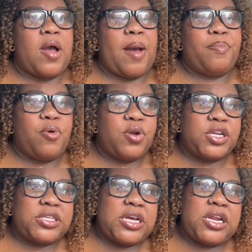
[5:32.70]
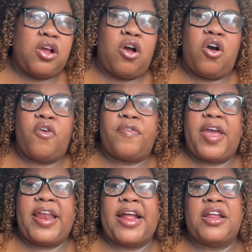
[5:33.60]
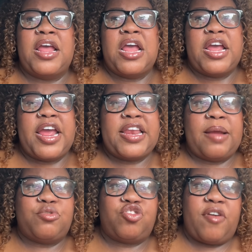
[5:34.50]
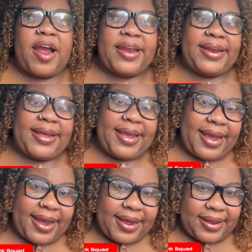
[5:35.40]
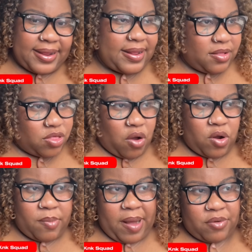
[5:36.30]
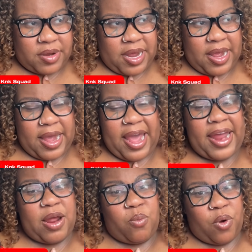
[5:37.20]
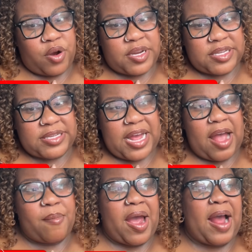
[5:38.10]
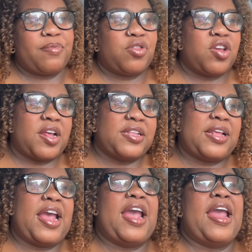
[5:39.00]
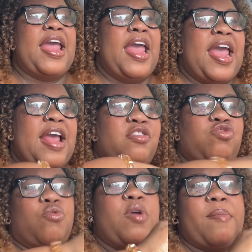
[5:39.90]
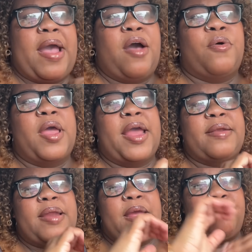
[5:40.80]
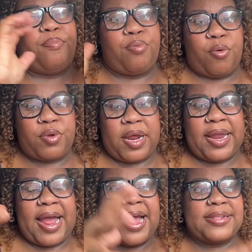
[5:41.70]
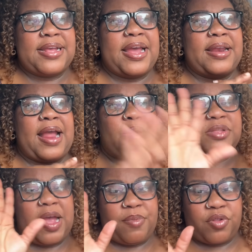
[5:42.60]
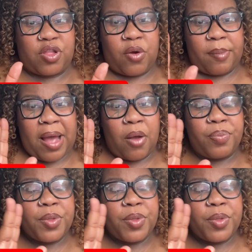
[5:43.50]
I pulled his hoodie off, and I ended up trying it again, throwing him out there, and it worked this time. I took his head and threw him out, and it broke the glass, and I was able to throw him out.